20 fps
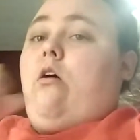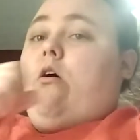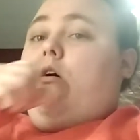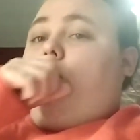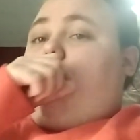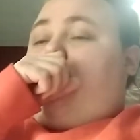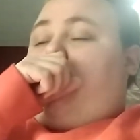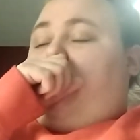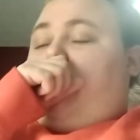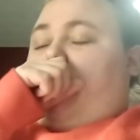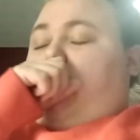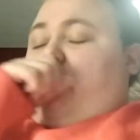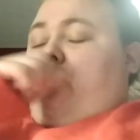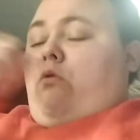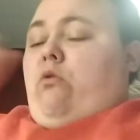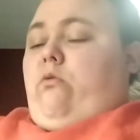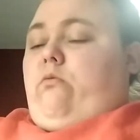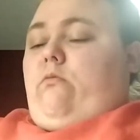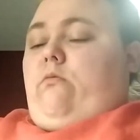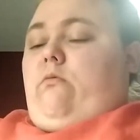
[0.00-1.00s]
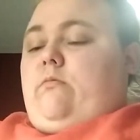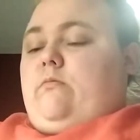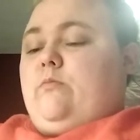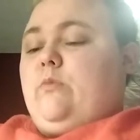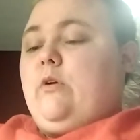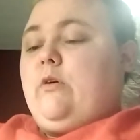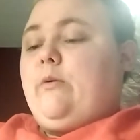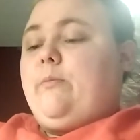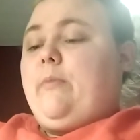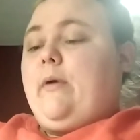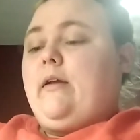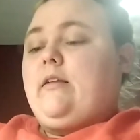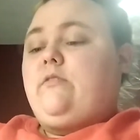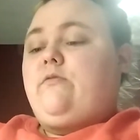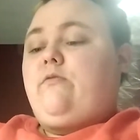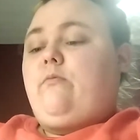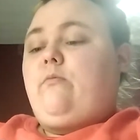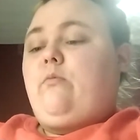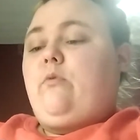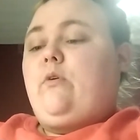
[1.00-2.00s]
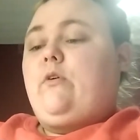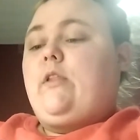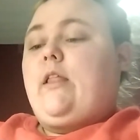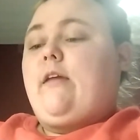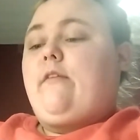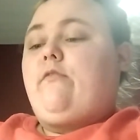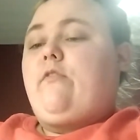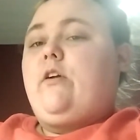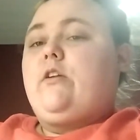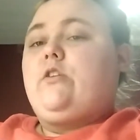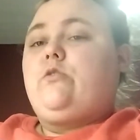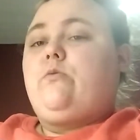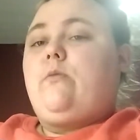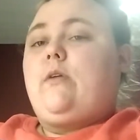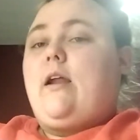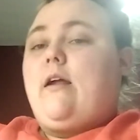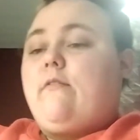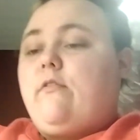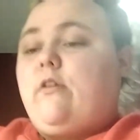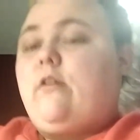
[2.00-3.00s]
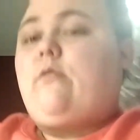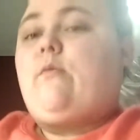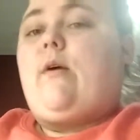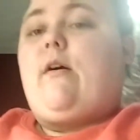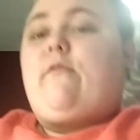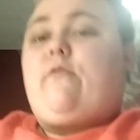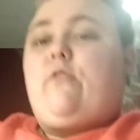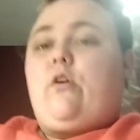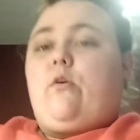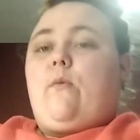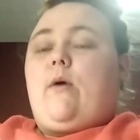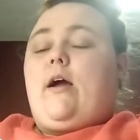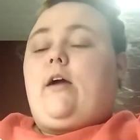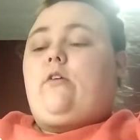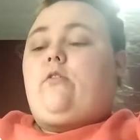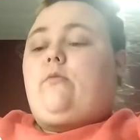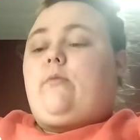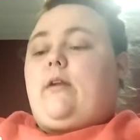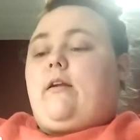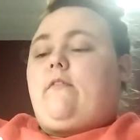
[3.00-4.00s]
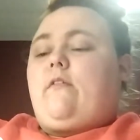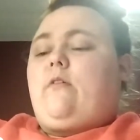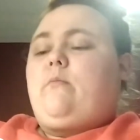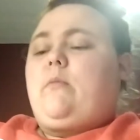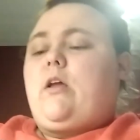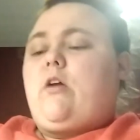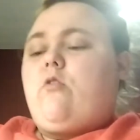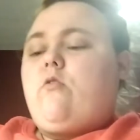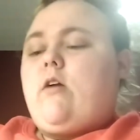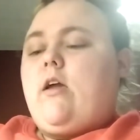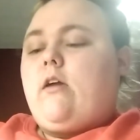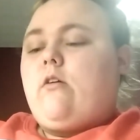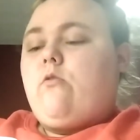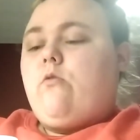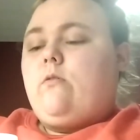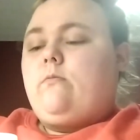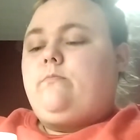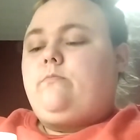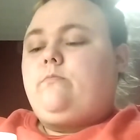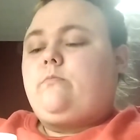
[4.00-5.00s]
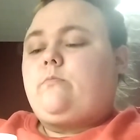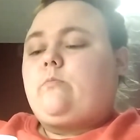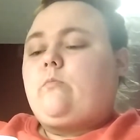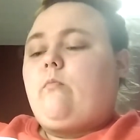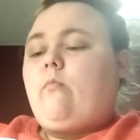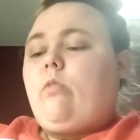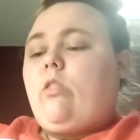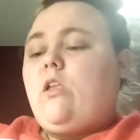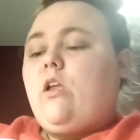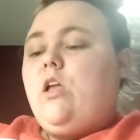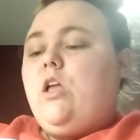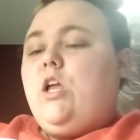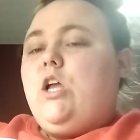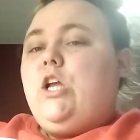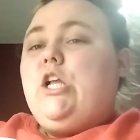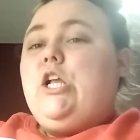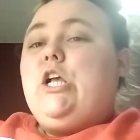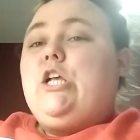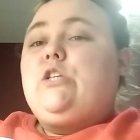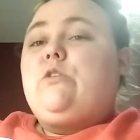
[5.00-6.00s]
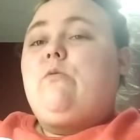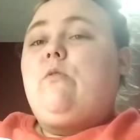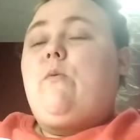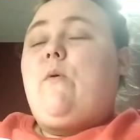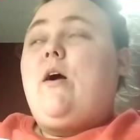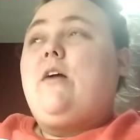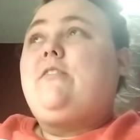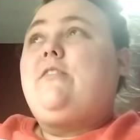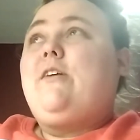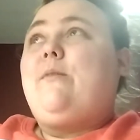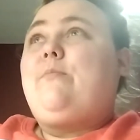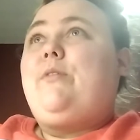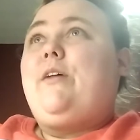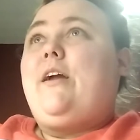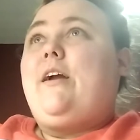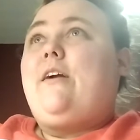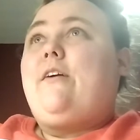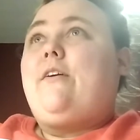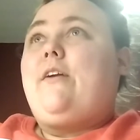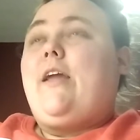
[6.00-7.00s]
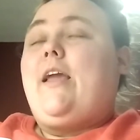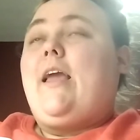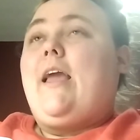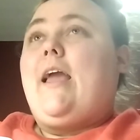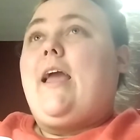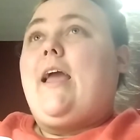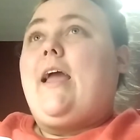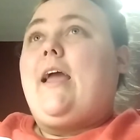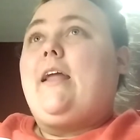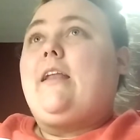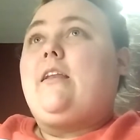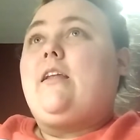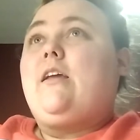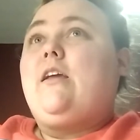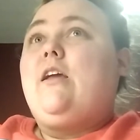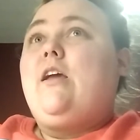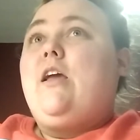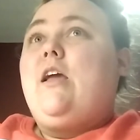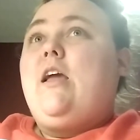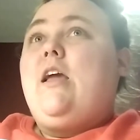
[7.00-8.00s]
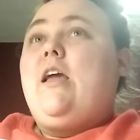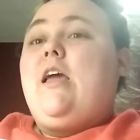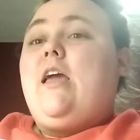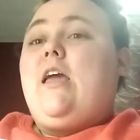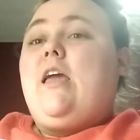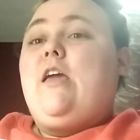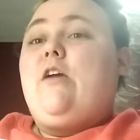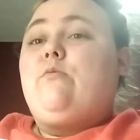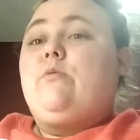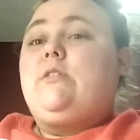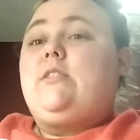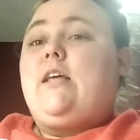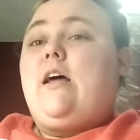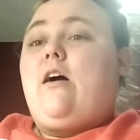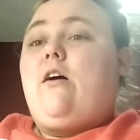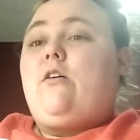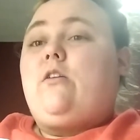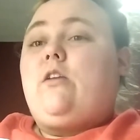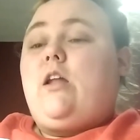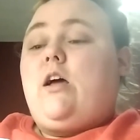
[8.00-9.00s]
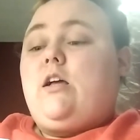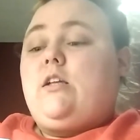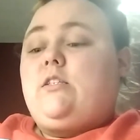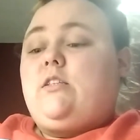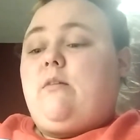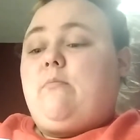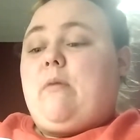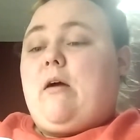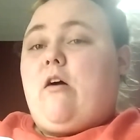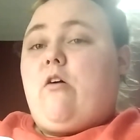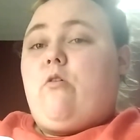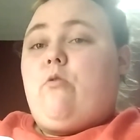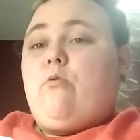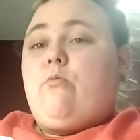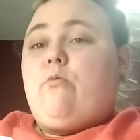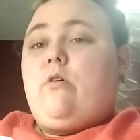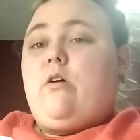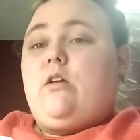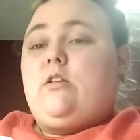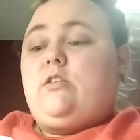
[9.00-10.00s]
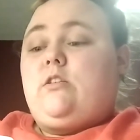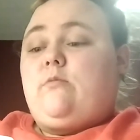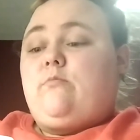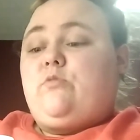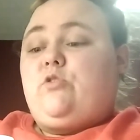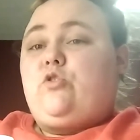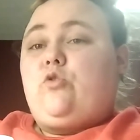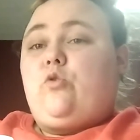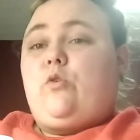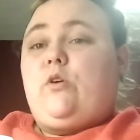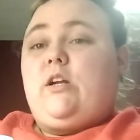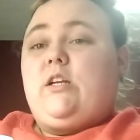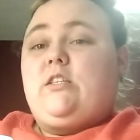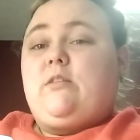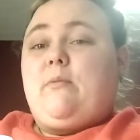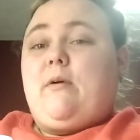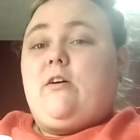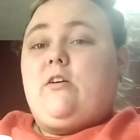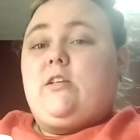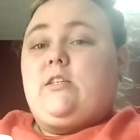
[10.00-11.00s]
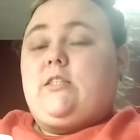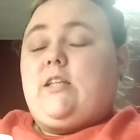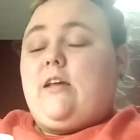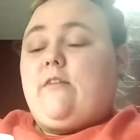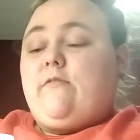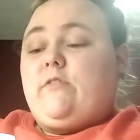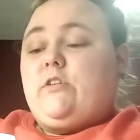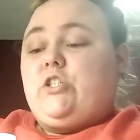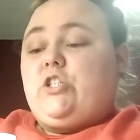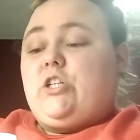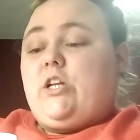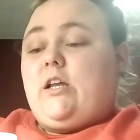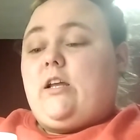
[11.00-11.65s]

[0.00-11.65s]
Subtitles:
We were like friends or whatever for a while or whatever. I'm like, okay, cool. So we walked up there, and he was telling us about some stories about his life and shit